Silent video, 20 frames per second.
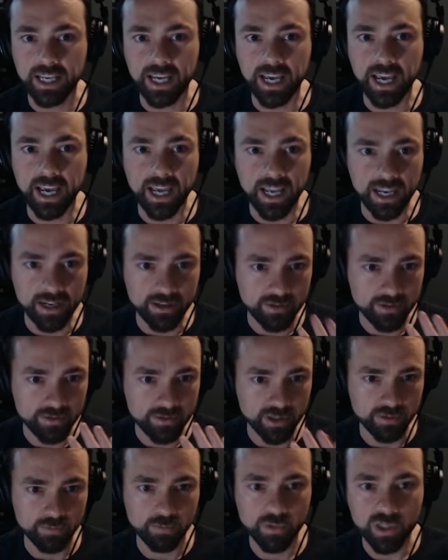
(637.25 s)
and
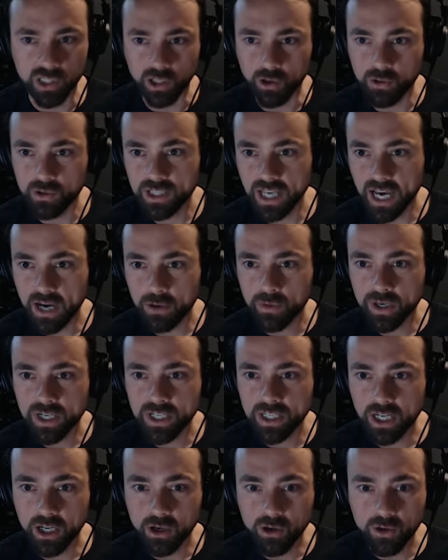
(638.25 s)
just close that
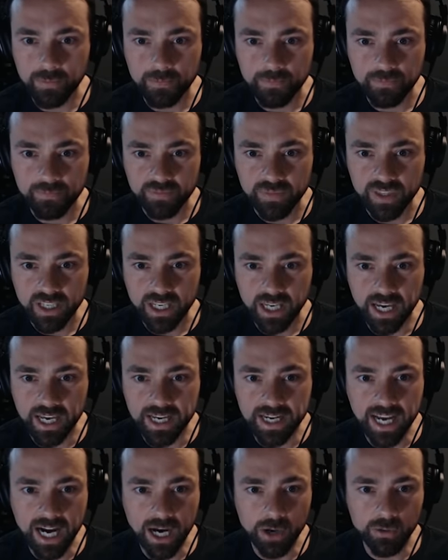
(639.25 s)
window.
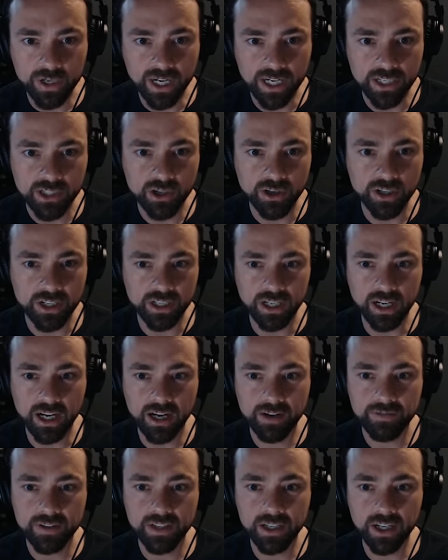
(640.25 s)
And now when I turn it
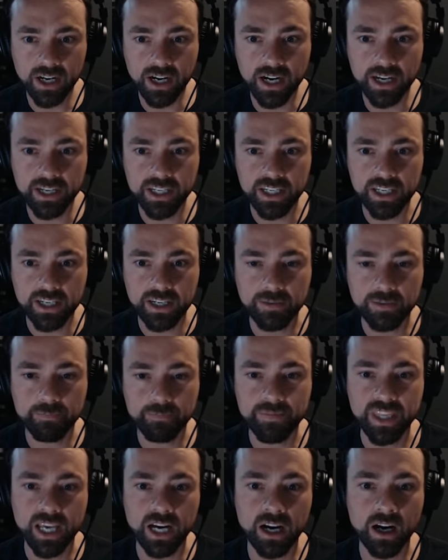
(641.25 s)
off and on,
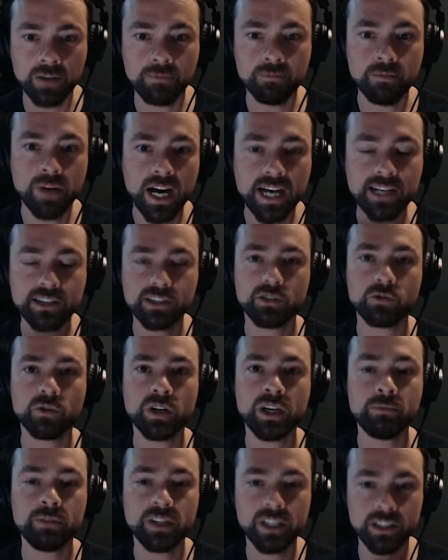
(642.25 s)
on my
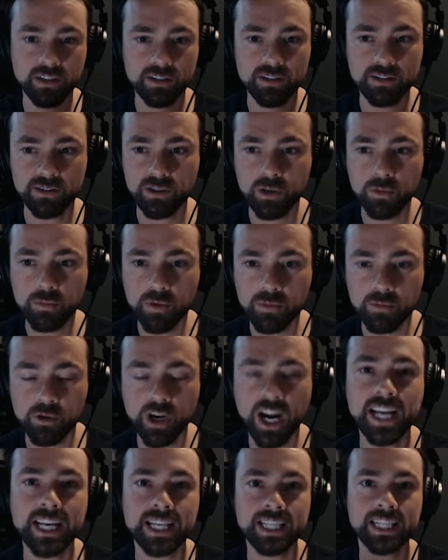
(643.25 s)
screen, because it's super
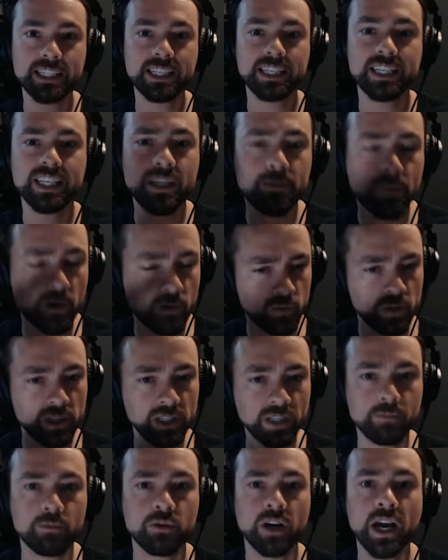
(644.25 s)
bright, I like to keep it
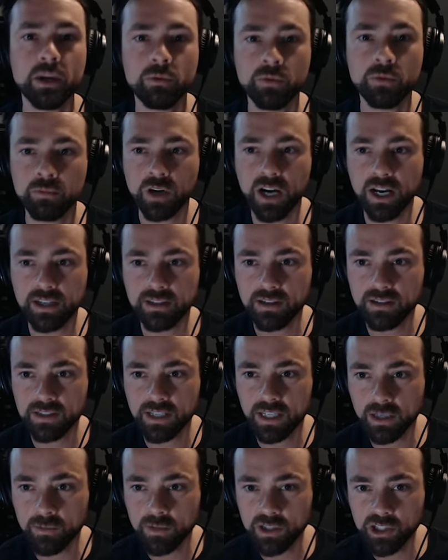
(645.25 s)
really bright when
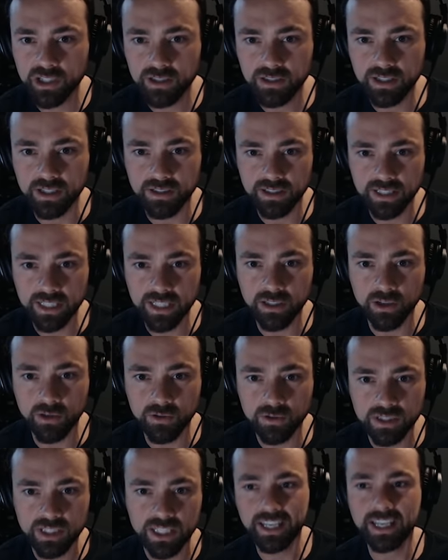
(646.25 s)
processing images to see
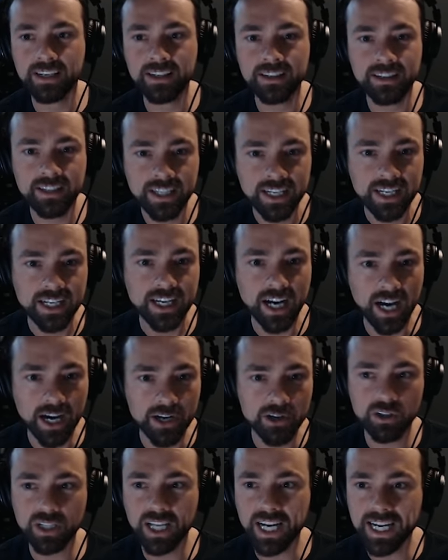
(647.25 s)
those hidden
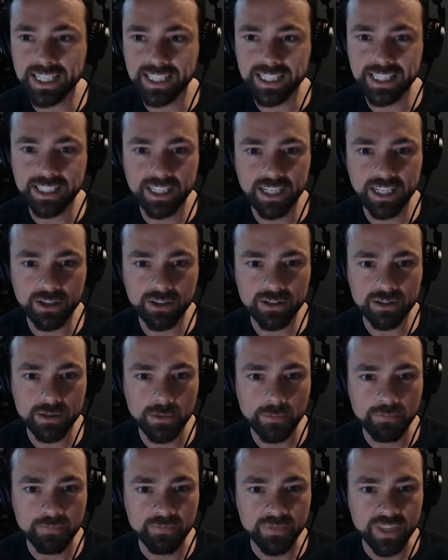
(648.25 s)
underlying details.